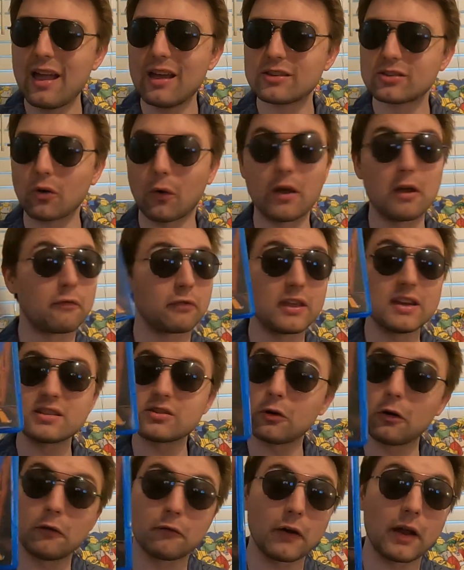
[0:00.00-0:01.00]
so if
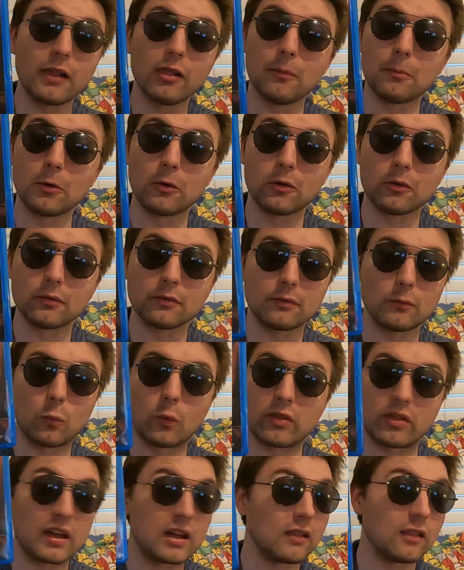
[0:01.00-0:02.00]
these are available
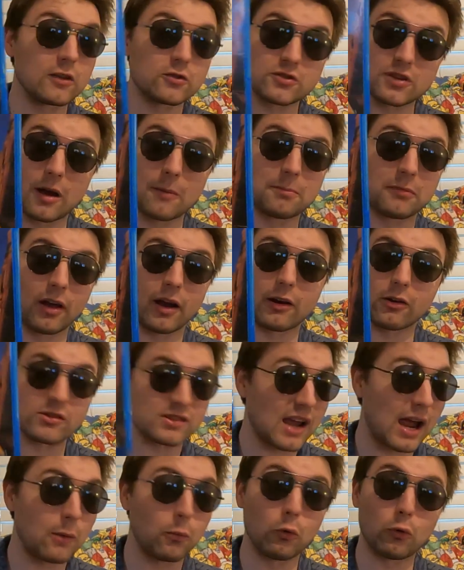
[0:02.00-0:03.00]
with English
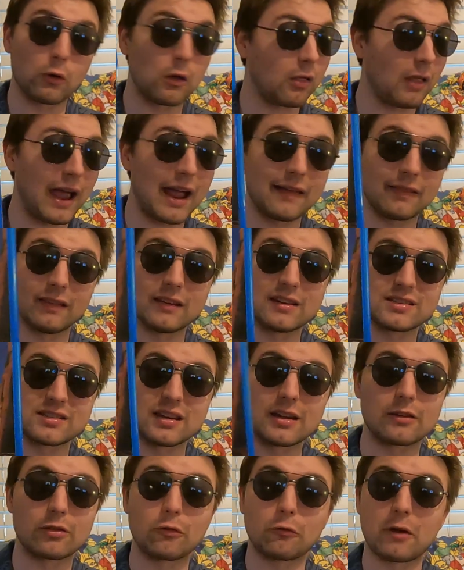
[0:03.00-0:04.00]
subtitles, I will gladly
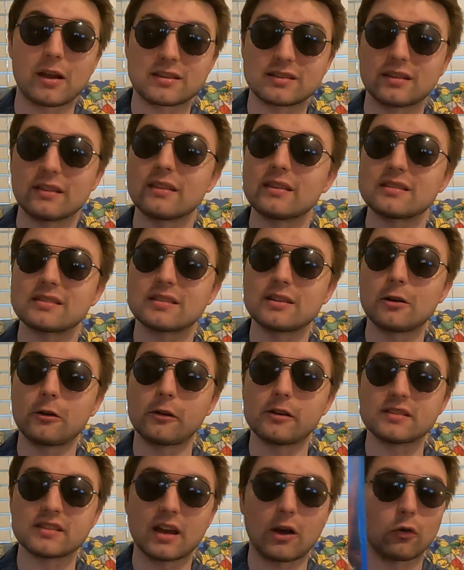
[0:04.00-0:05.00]
seek the rest of this
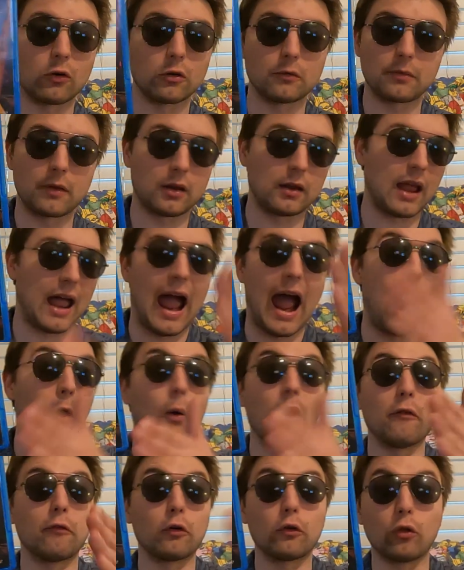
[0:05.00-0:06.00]
series out, or
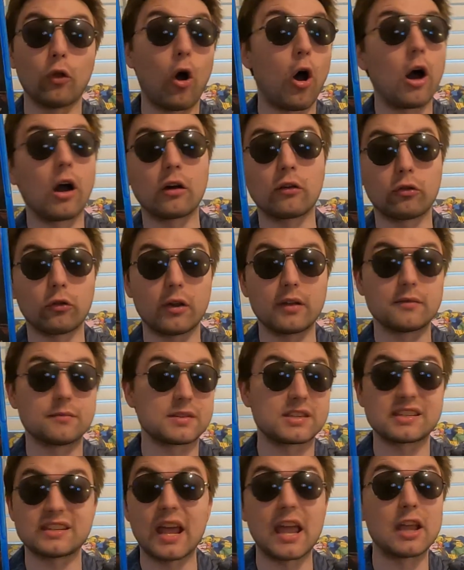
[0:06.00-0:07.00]
however long they
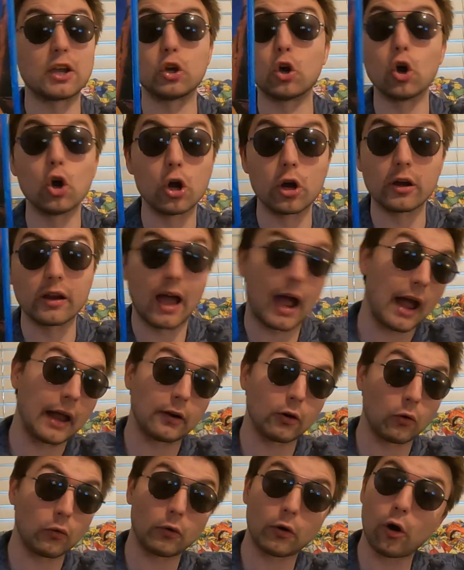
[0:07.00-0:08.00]
stay good, I
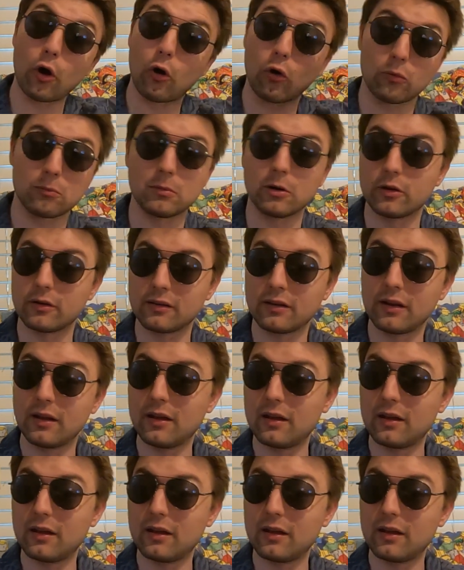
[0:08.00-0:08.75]
don't know. But